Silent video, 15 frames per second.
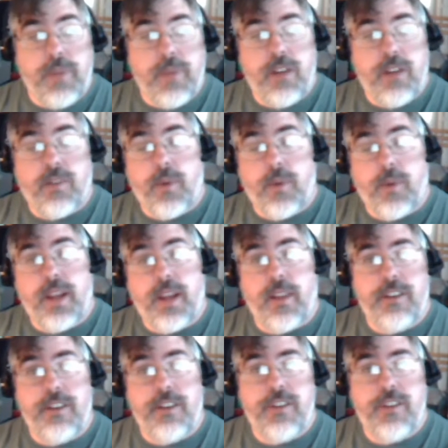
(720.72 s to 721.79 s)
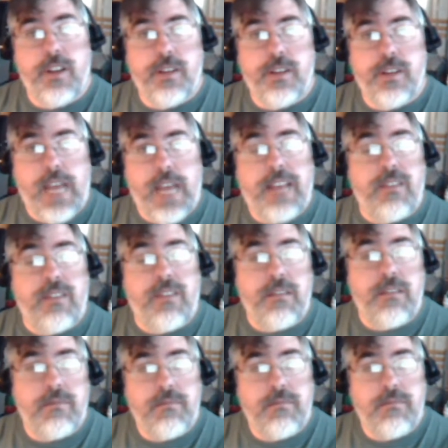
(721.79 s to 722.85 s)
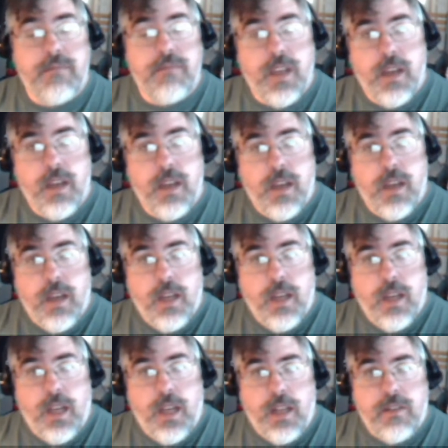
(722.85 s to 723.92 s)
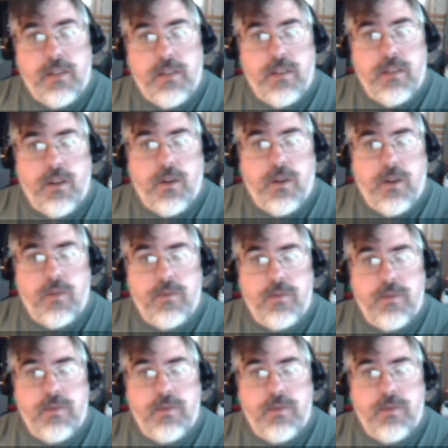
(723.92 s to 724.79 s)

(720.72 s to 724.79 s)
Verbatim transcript: by overregulation and taxing. And so